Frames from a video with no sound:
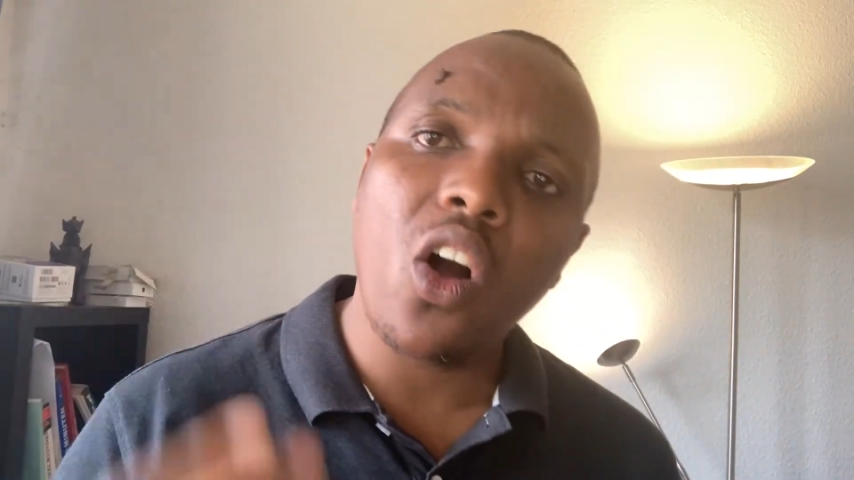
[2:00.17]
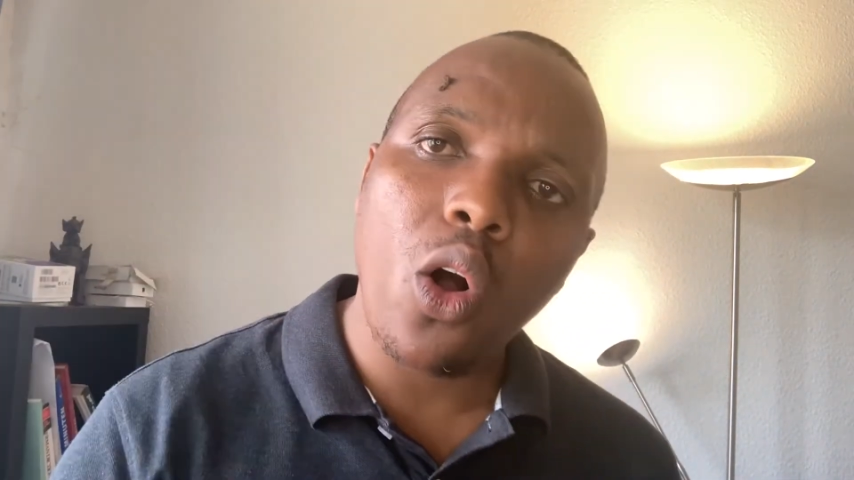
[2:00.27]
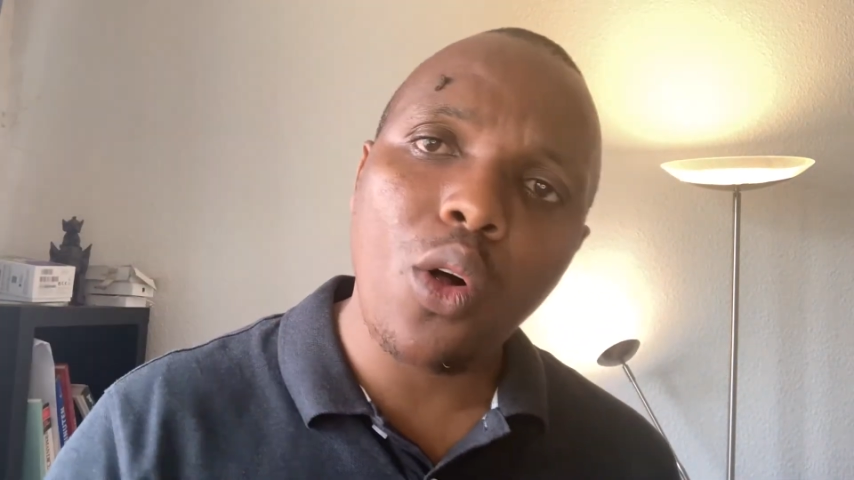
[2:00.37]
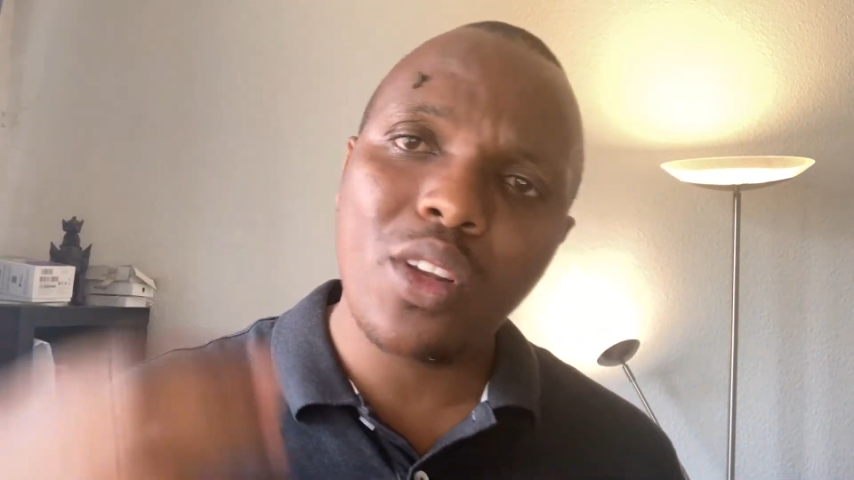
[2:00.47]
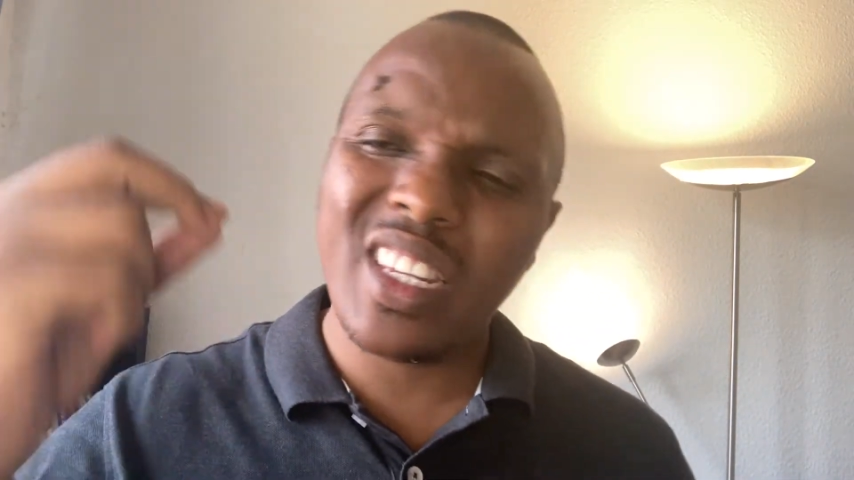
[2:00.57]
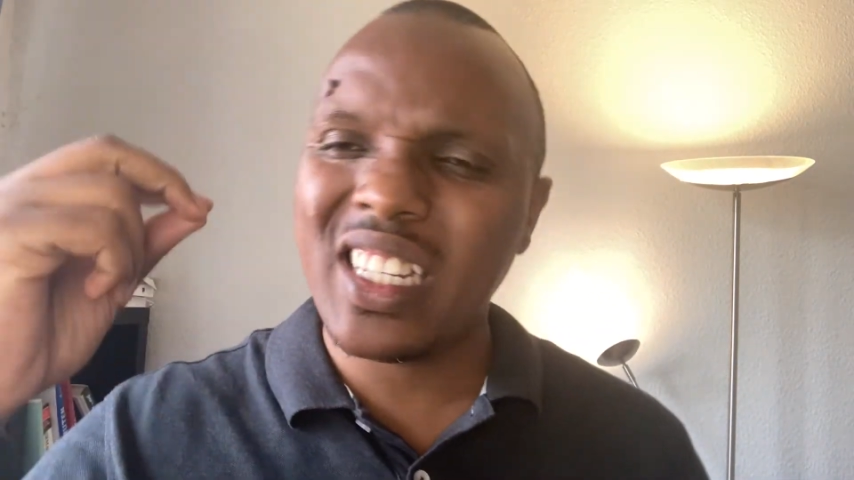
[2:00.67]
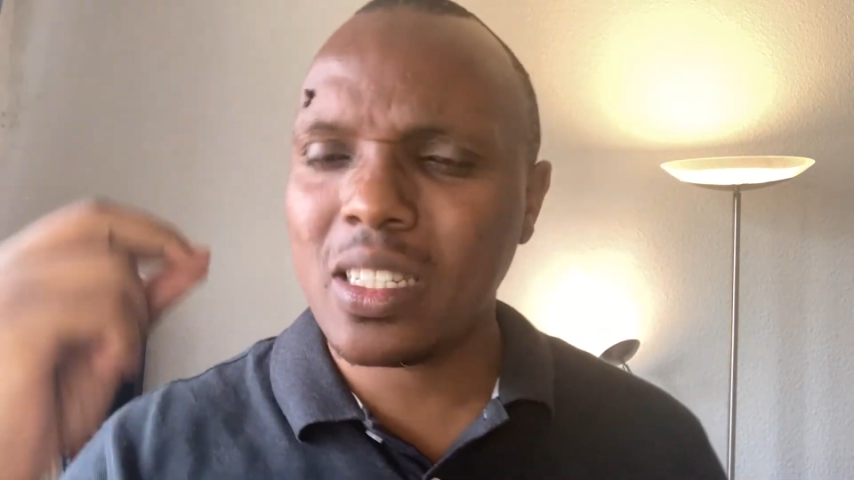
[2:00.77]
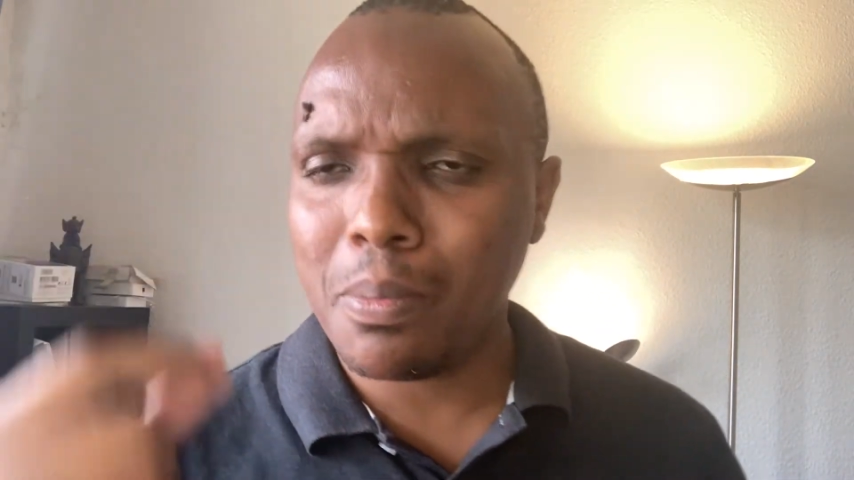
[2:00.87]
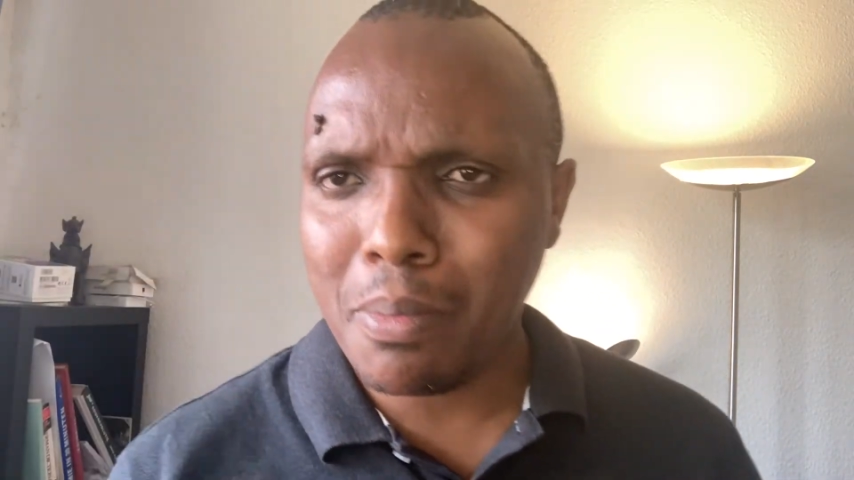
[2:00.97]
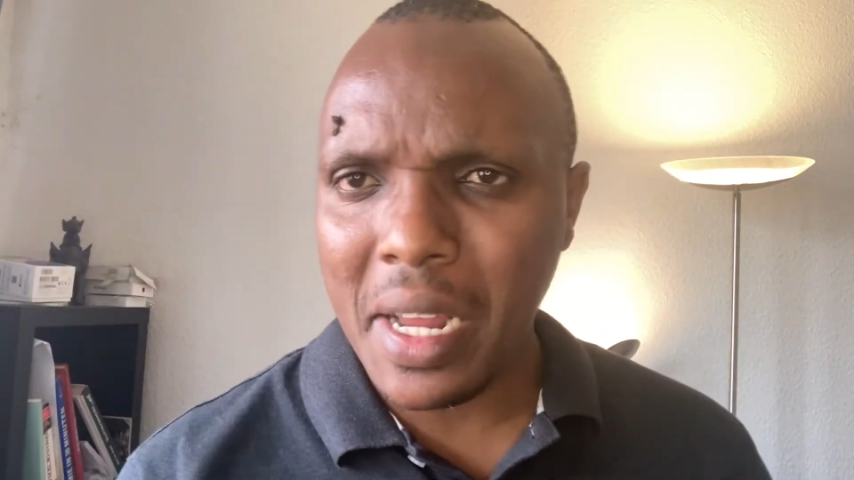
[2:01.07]
all
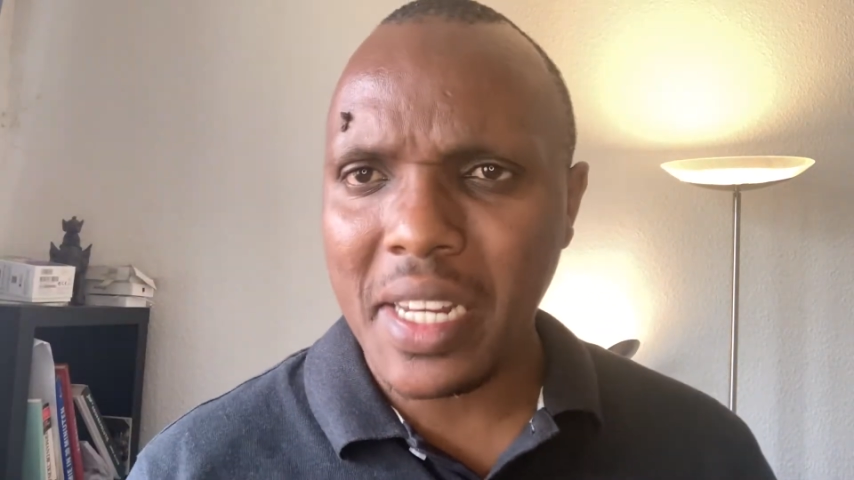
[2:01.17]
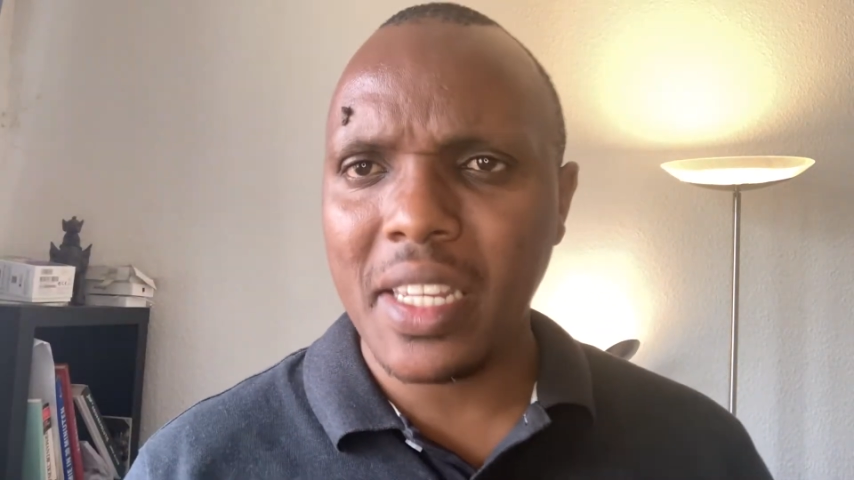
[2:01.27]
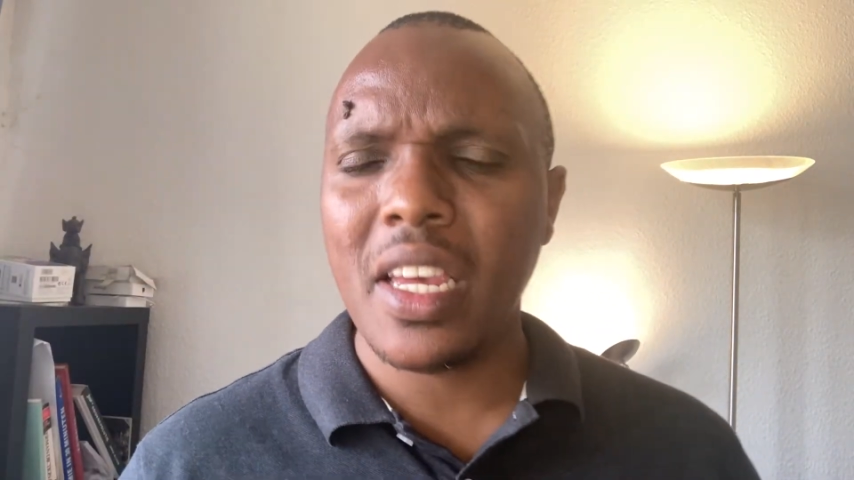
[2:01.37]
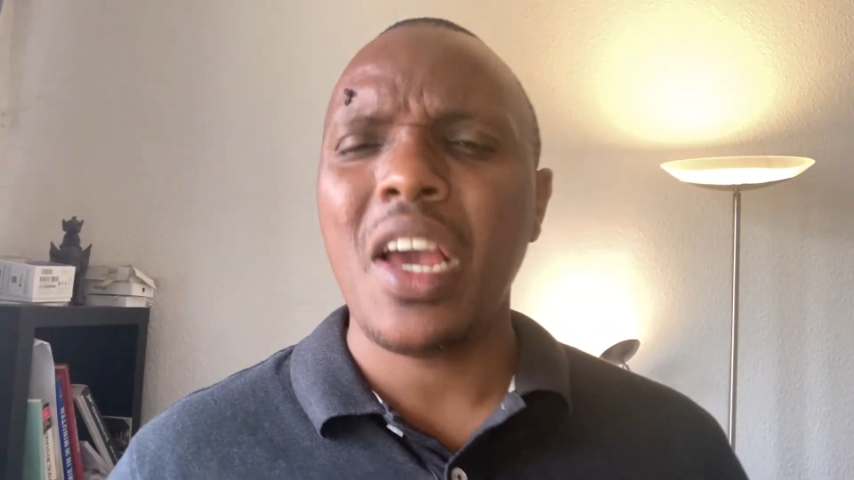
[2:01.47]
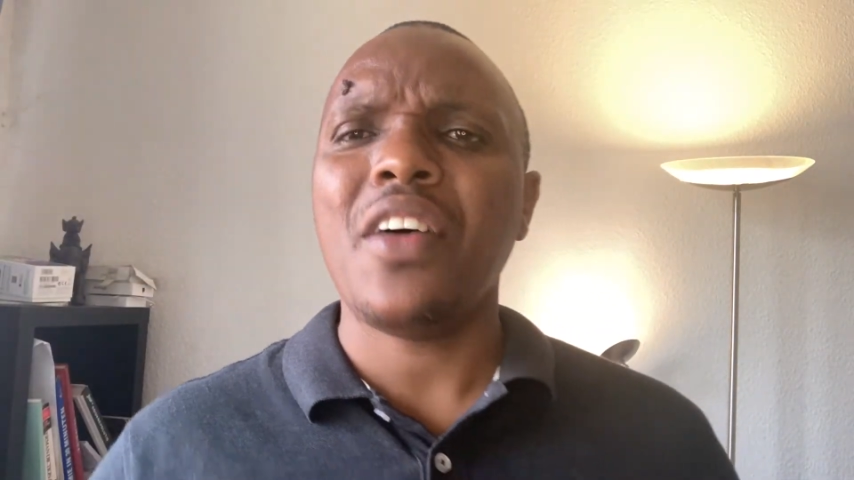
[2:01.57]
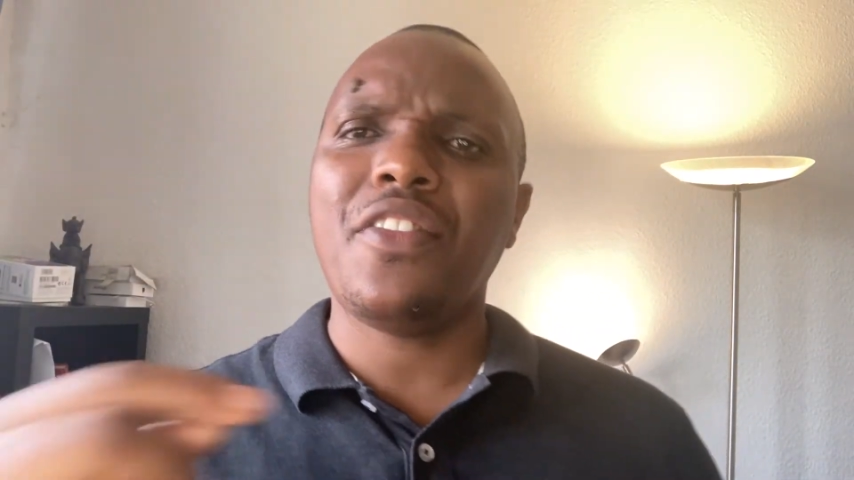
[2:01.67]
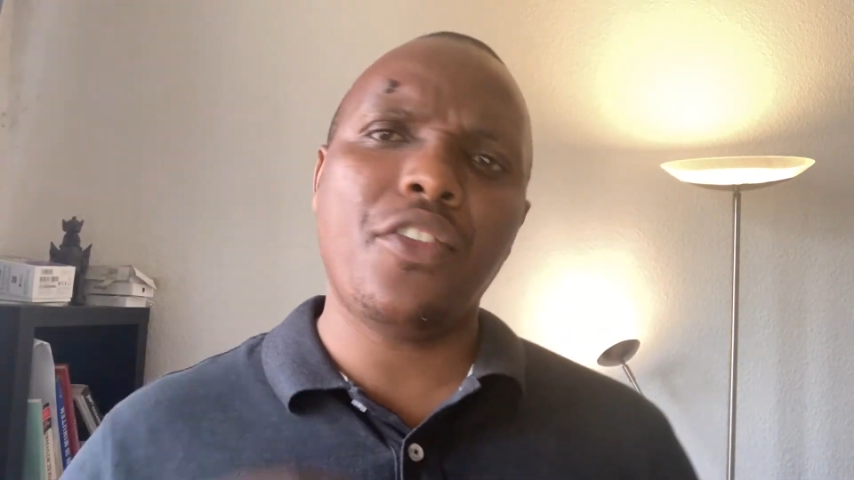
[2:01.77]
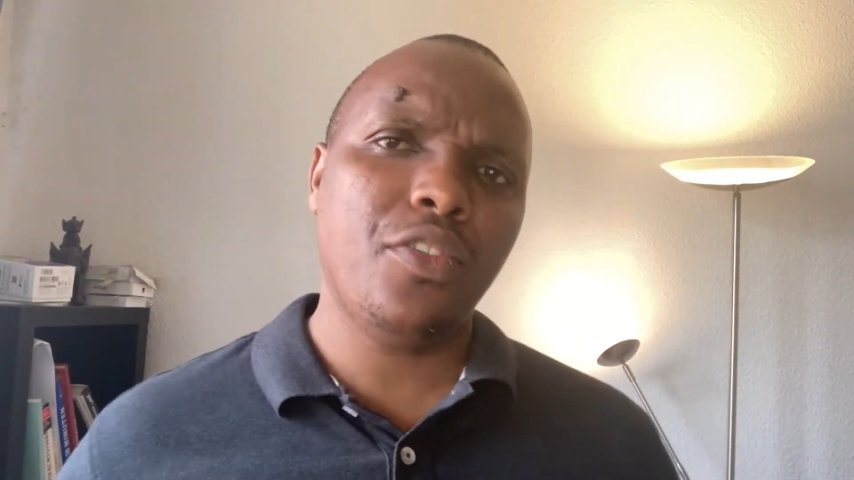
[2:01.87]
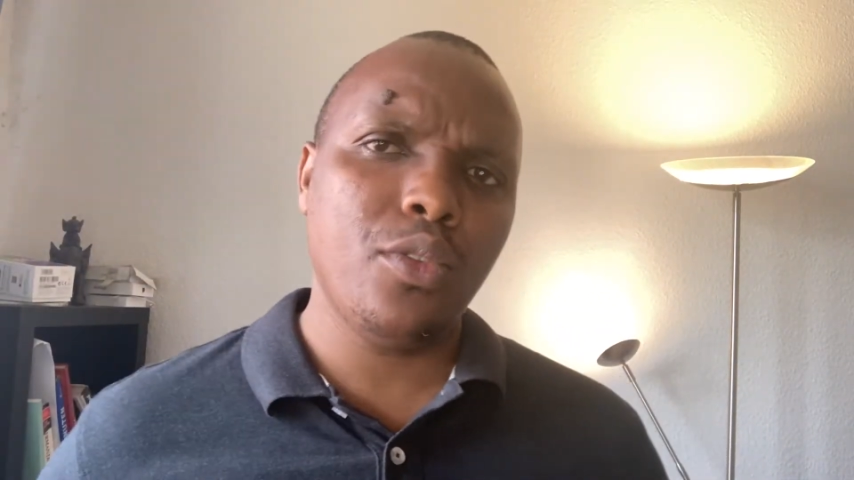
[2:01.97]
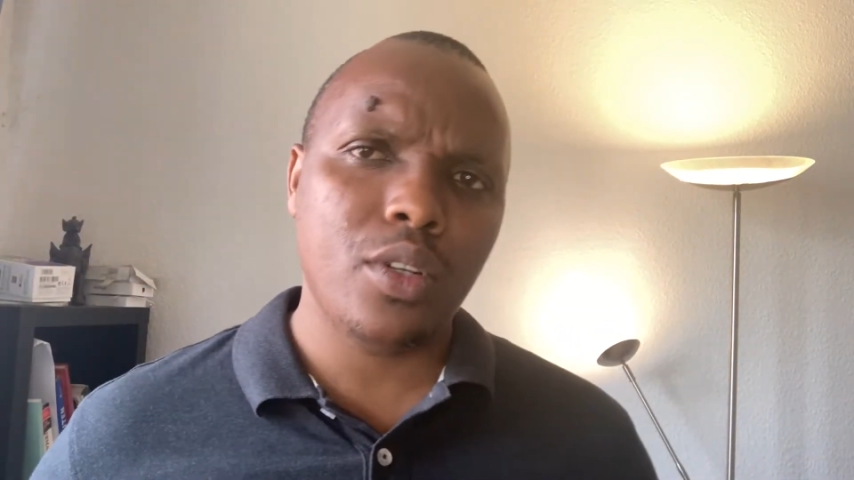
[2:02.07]
this money for
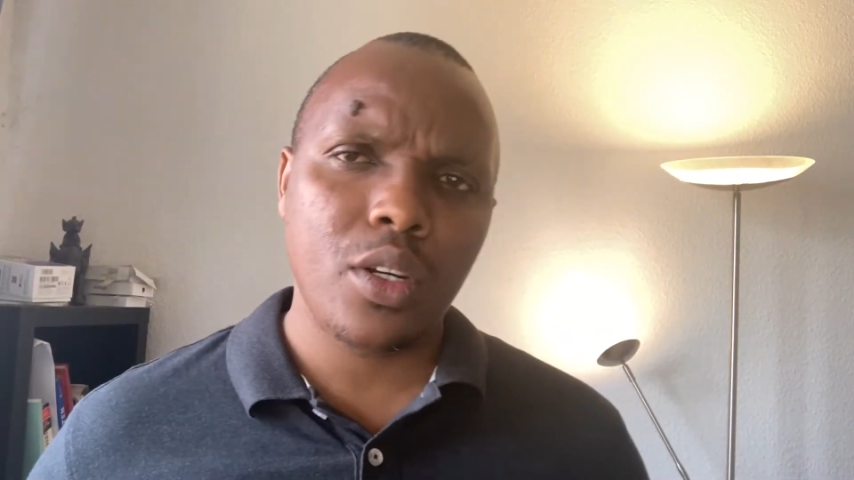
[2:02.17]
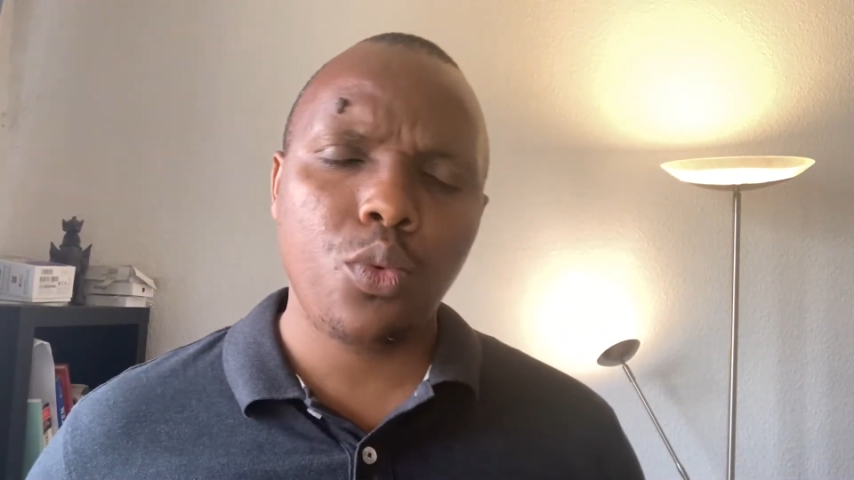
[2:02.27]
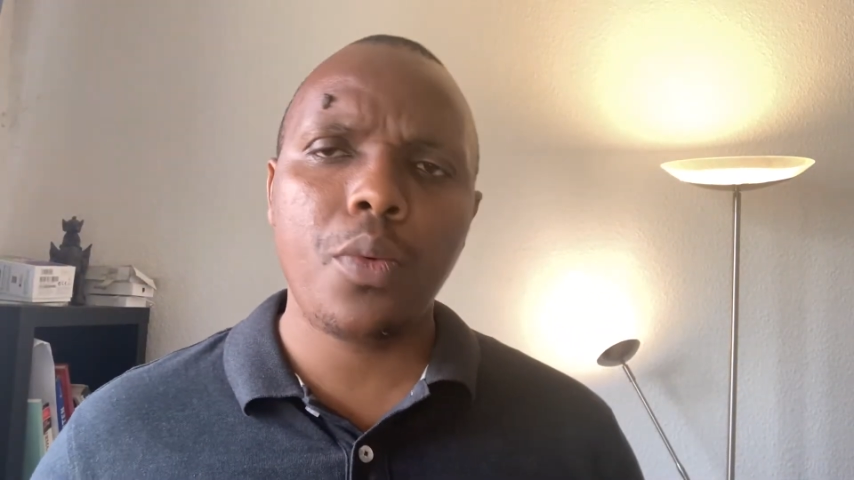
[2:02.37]
food. We